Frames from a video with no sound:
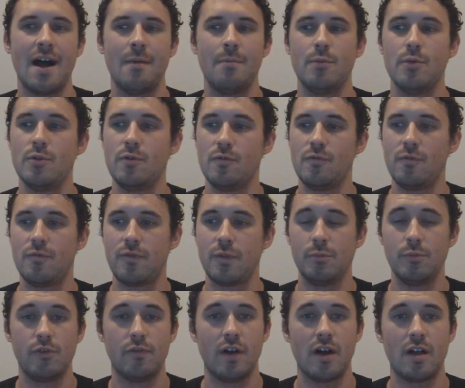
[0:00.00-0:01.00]

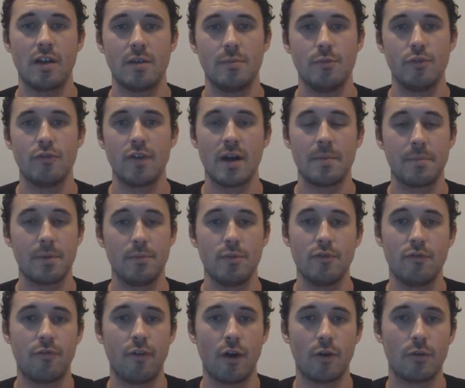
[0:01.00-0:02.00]
move on and move up and
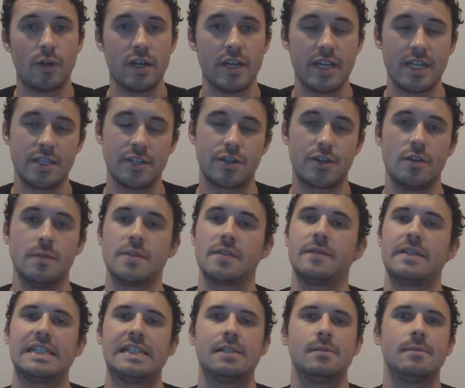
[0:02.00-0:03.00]
move forward in terms of
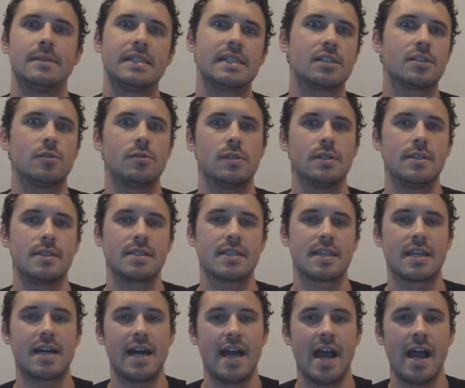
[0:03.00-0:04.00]
how many coins
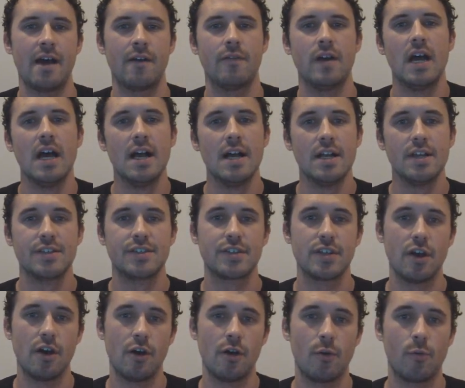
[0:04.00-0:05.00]
that I have.
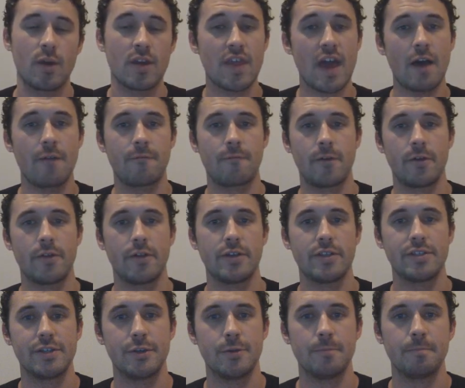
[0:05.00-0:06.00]
So without further
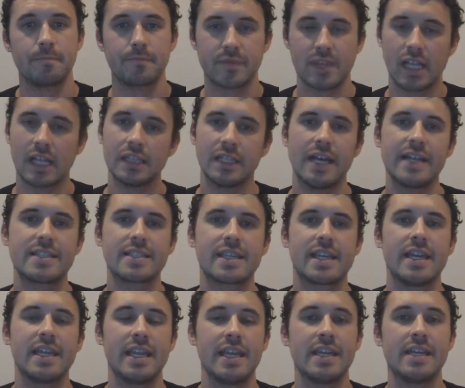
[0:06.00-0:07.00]
ado, let's
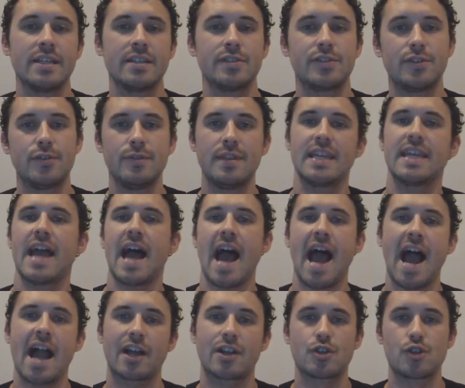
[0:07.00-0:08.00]
get into the
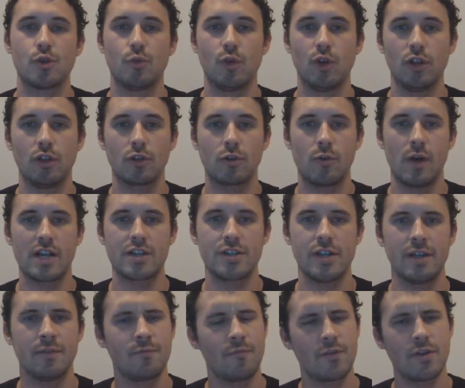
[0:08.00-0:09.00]
actual question.
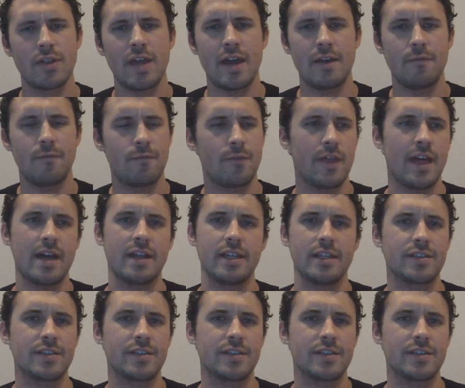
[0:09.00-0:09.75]
And for that,